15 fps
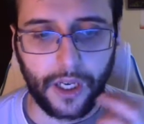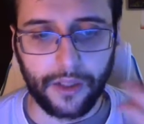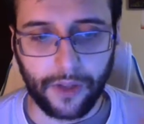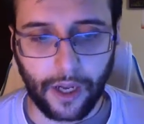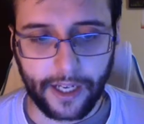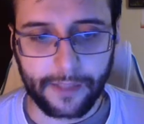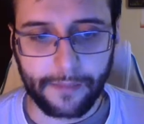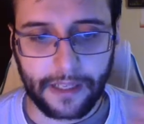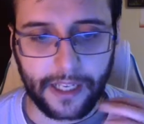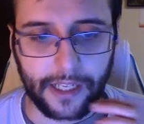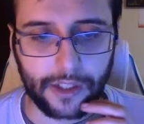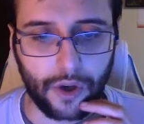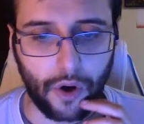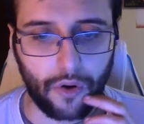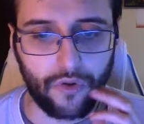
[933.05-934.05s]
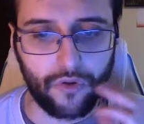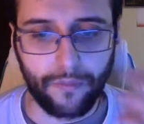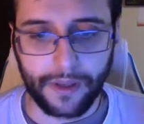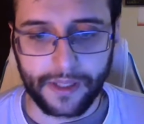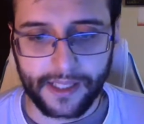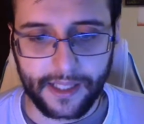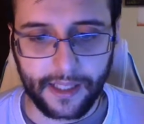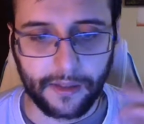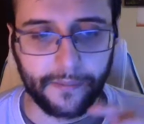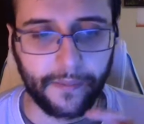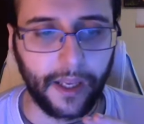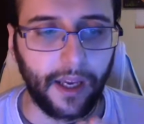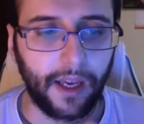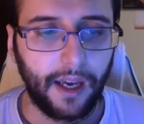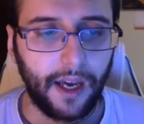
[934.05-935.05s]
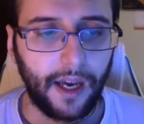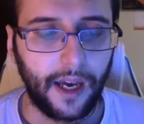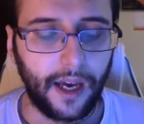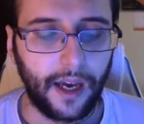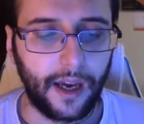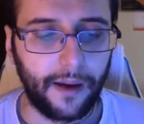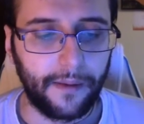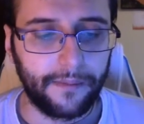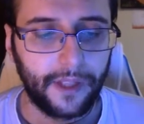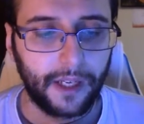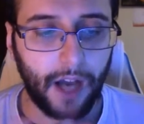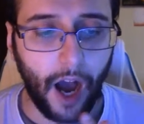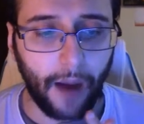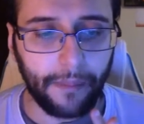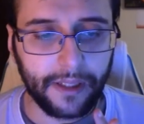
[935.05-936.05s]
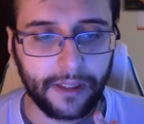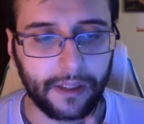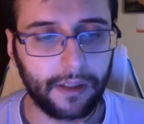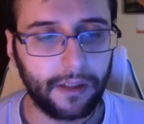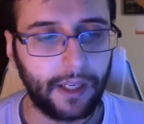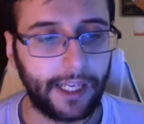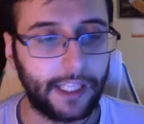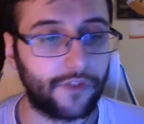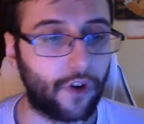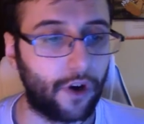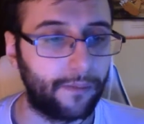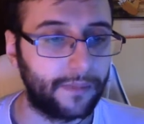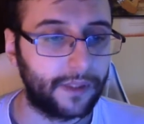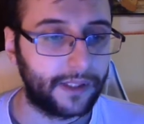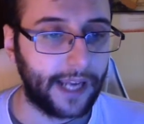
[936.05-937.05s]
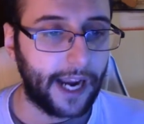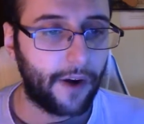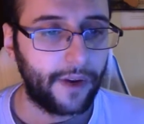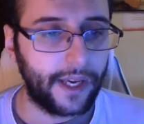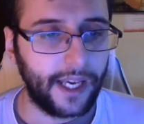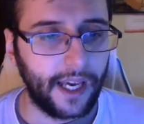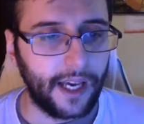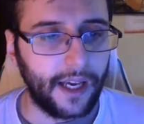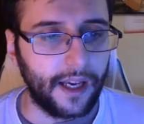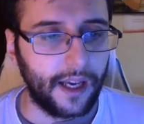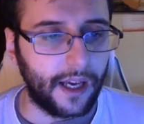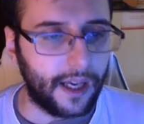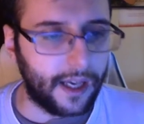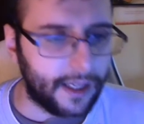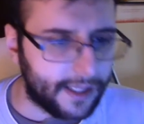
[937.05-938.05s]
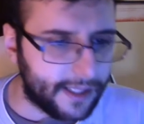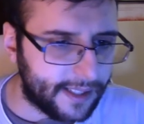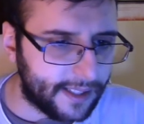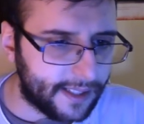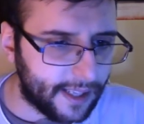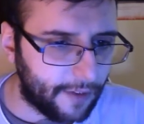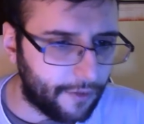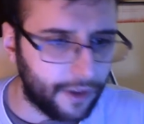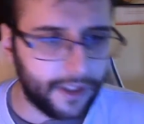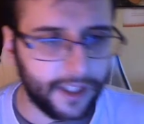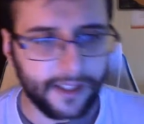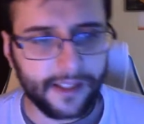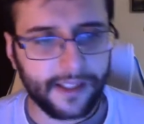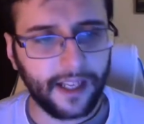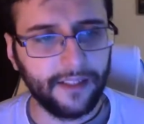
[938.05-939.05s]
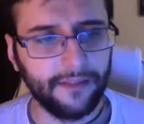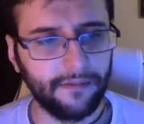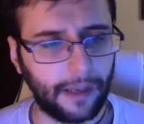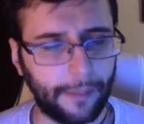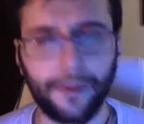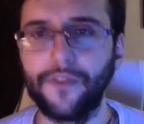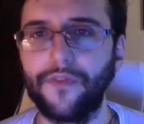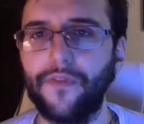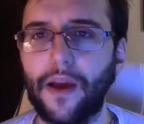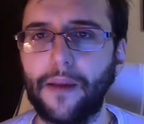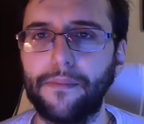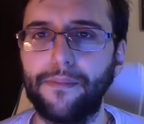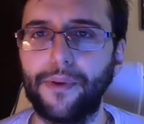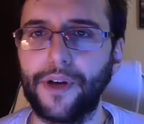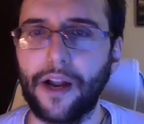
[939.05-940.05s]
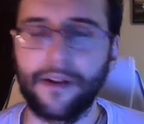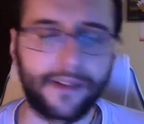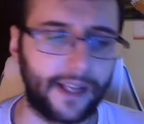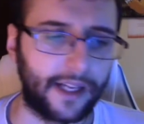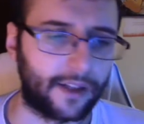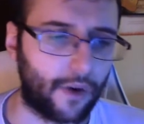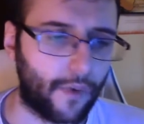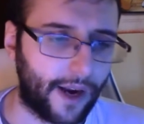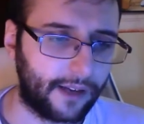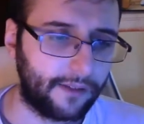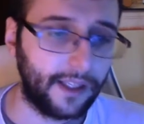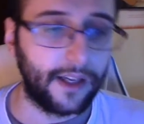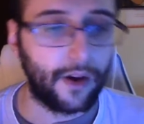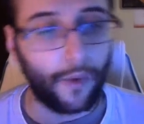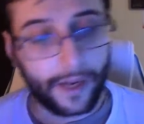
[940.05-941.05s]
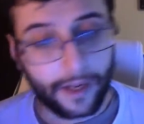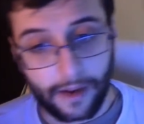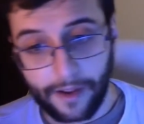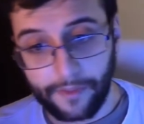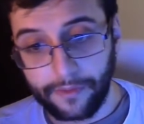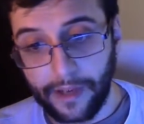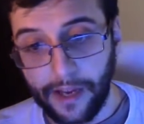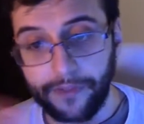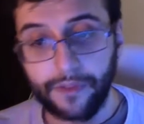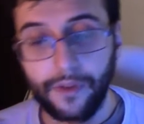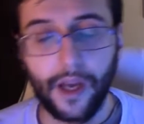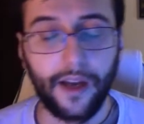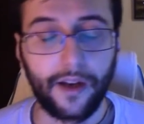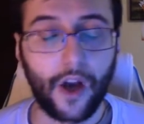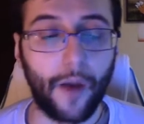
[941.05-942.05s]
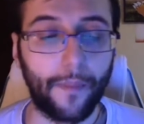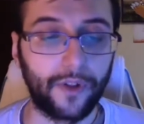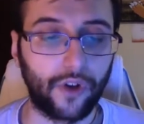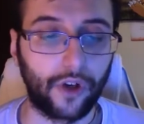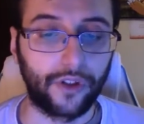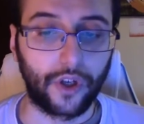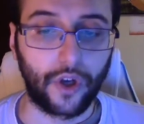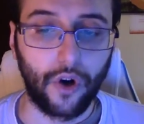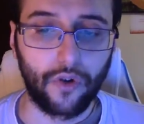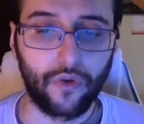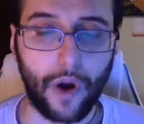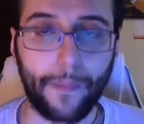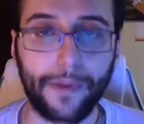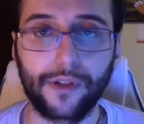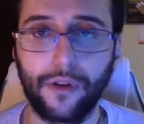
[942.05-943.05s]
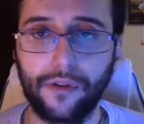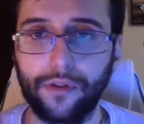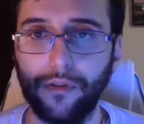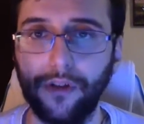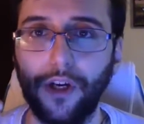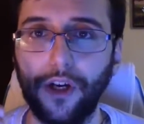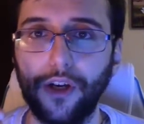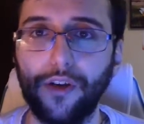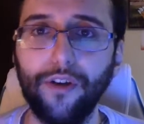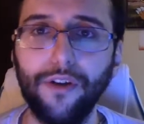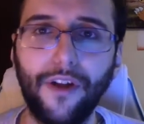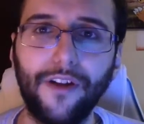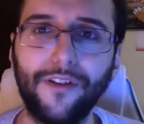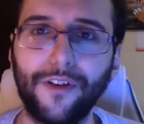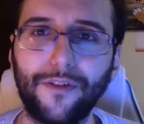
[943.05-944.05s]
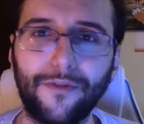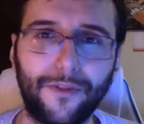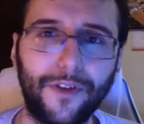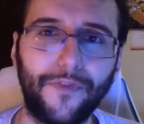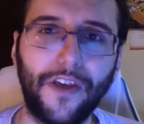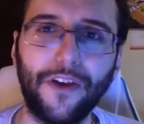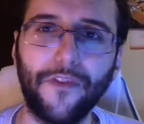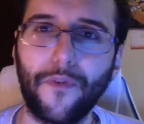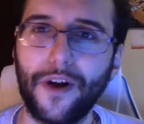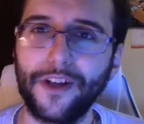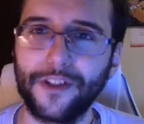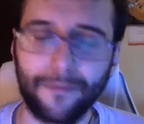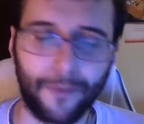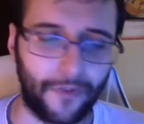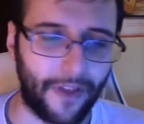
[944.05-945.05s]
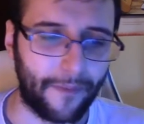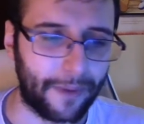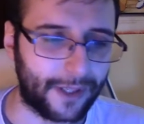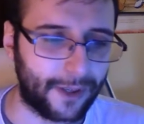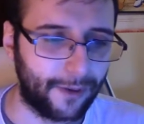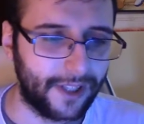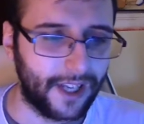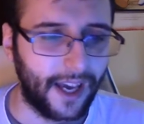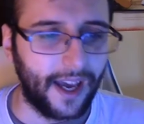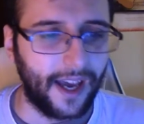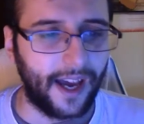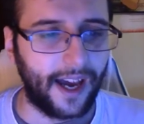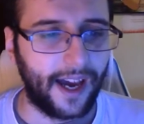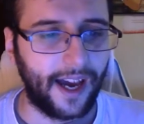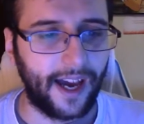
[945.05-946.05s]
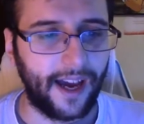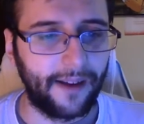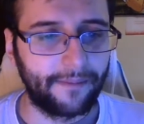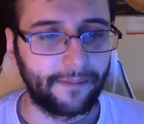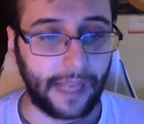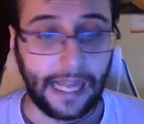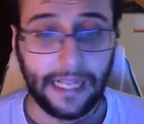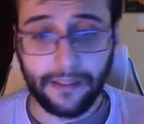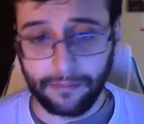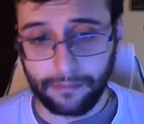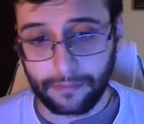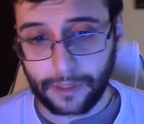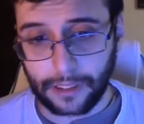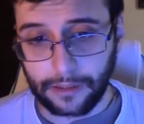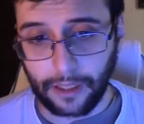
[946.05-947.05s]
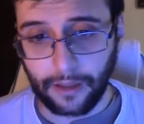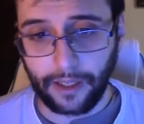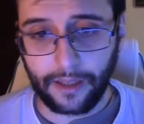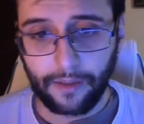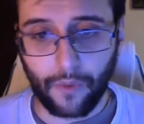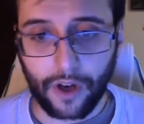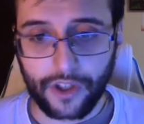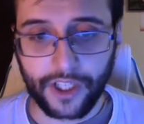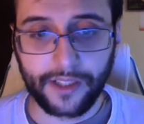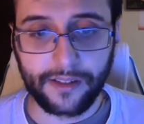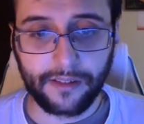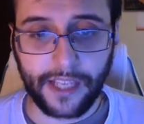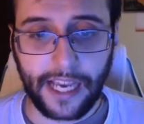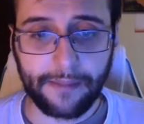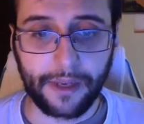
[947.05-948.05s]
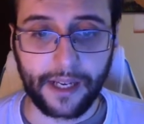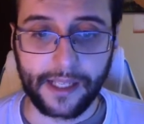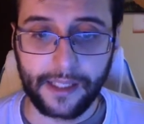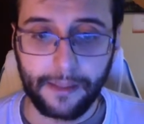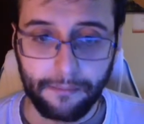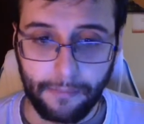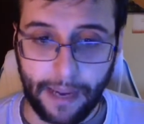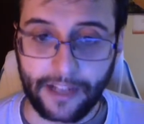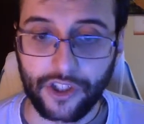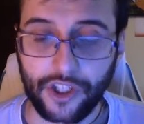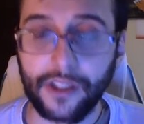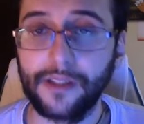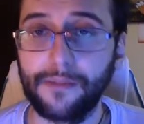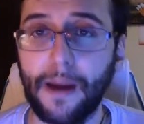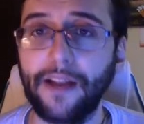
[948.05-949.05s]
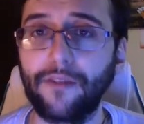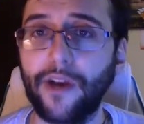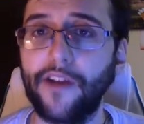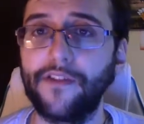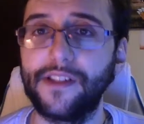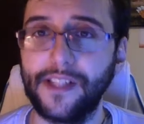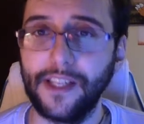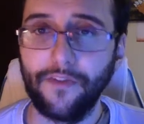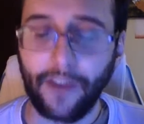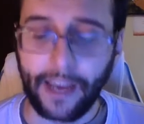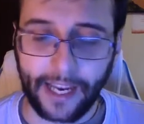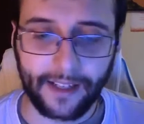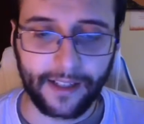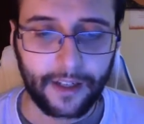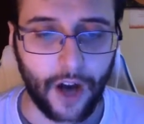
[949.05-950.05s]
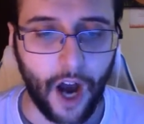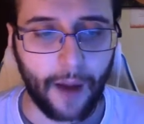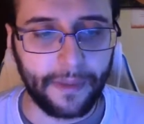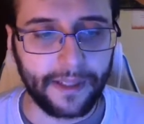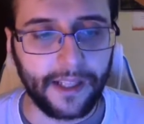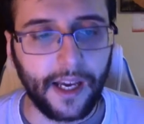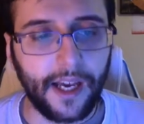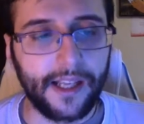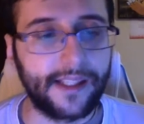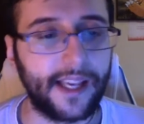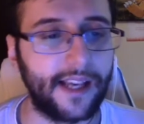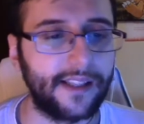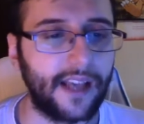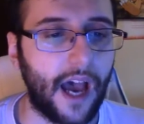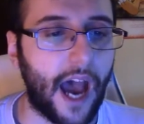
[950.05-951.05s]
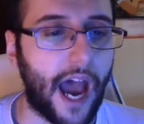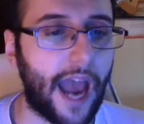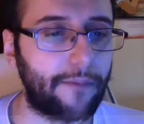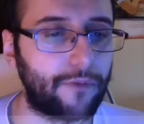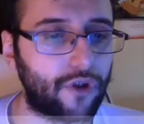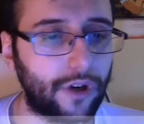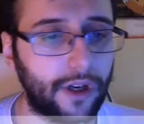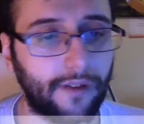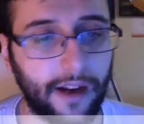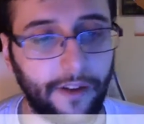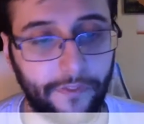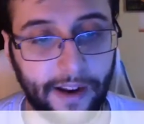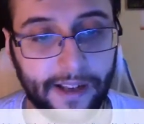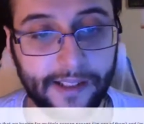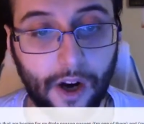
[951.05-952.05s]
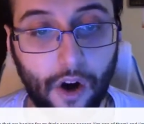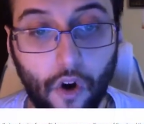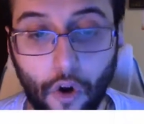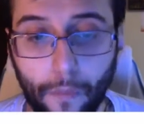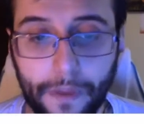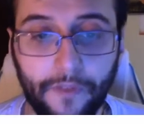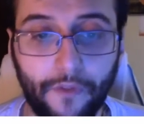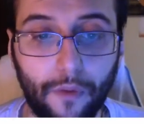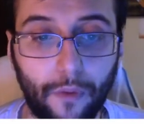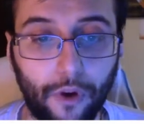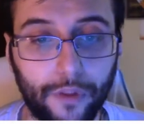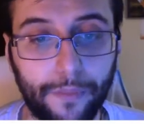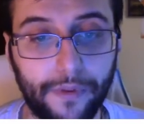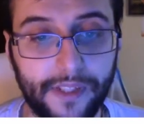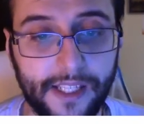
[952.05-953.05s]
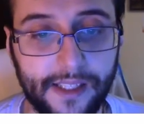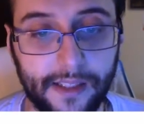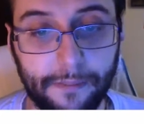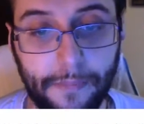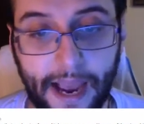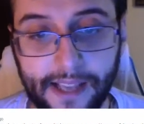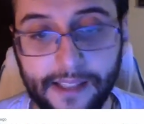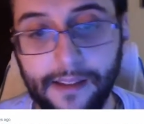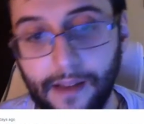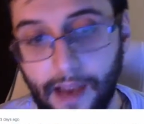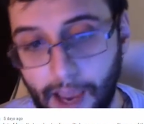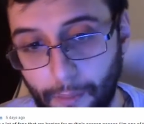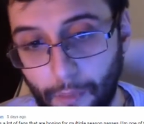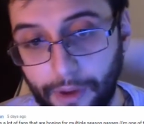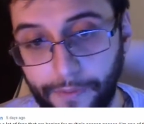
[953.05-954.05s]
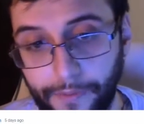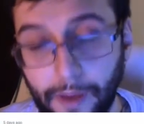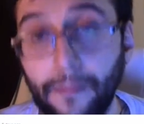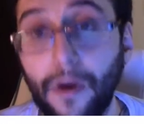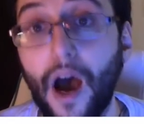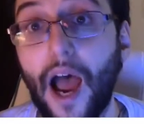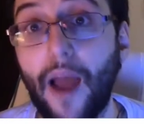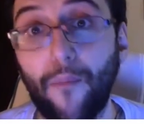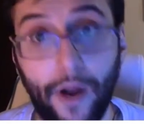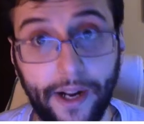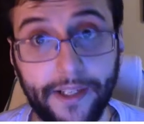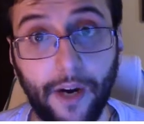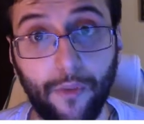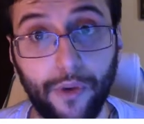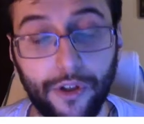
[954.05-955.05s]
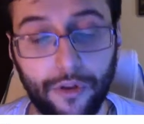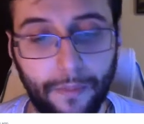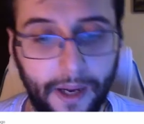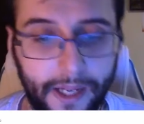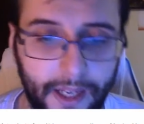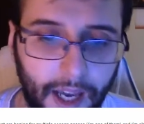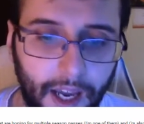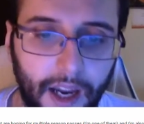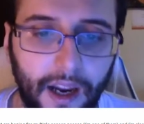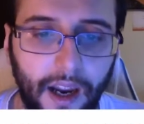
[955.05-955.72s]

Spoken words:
Not as many as Goku, but still. The comment is from Terry Severtonson. I believe I pronounced that correctly. You already have left a comment on the Goku episode, so good on you. Good, thank you for watching both episodes, and clearly watching it till the end because he mentions Minecraft Steve in the comment. Says, I'm sure there are a lot of fans that are hoping for multiple season pass. I'm one of them. I'm right there with you, buddy.